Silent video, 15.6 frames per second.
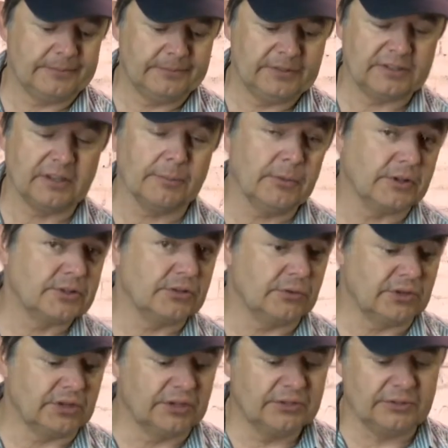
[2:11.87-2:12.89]
there's not much you
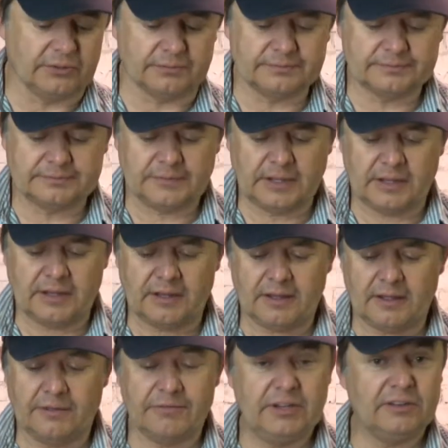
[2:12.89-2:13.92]
can do.
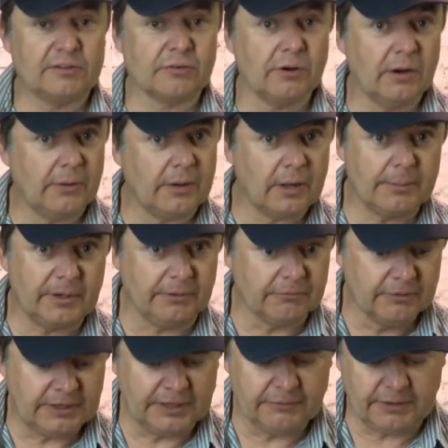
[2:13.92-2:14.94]
If these grow, I'll be
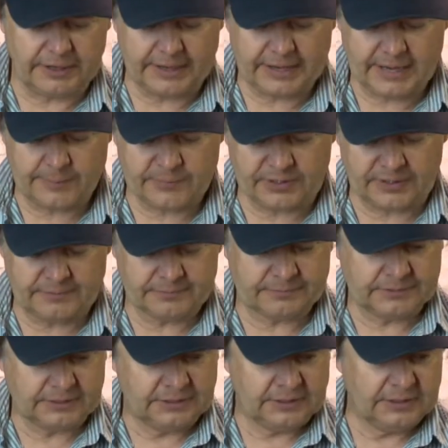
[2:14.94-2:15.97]
really, really happy.
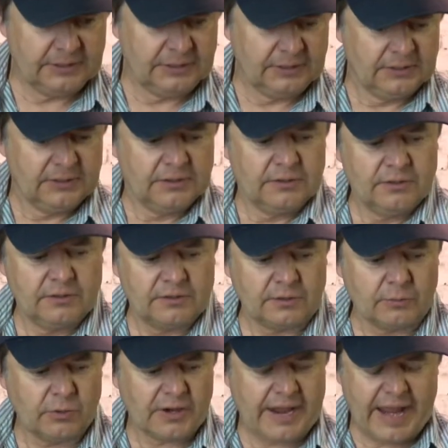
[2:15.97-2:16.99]

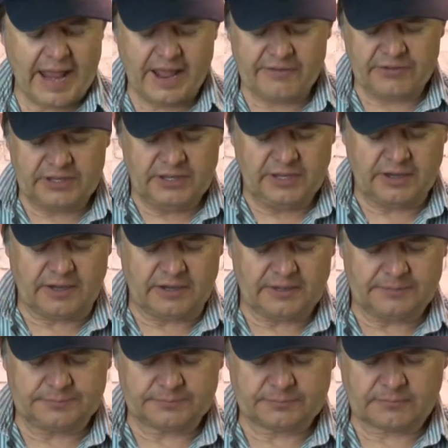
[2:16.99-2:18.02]
So what I have
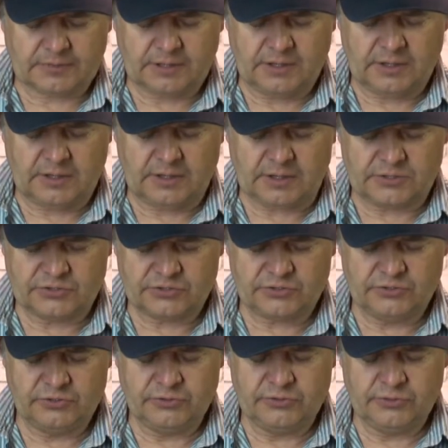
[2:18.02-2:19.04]
here are
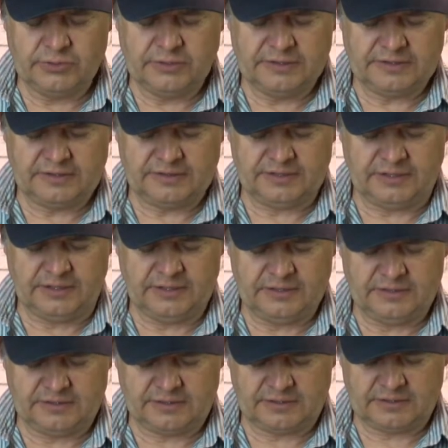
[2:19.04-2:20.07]
two
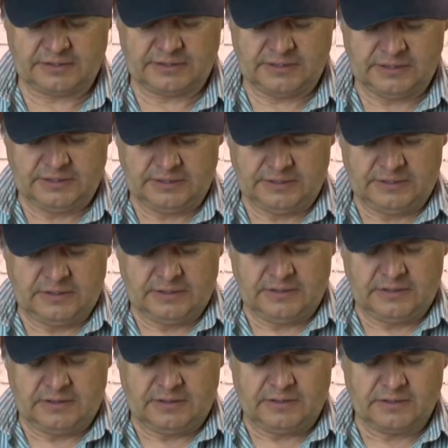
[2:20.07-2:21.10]
seeds
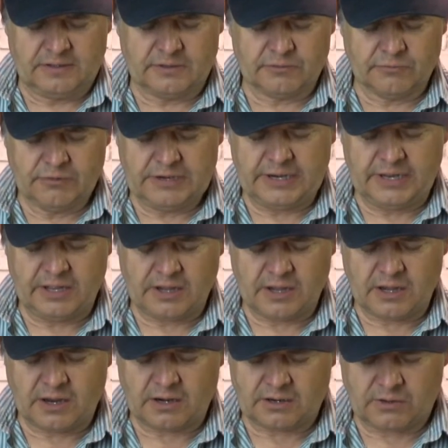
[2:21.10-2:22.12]
that really
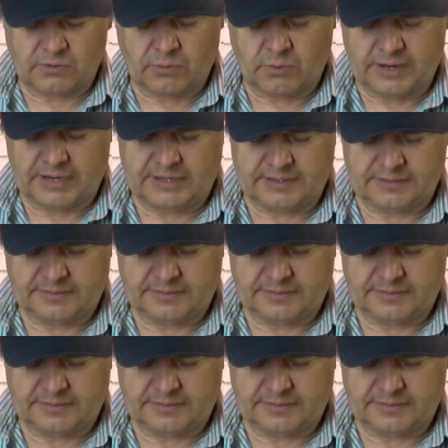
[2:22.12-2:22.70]
are quite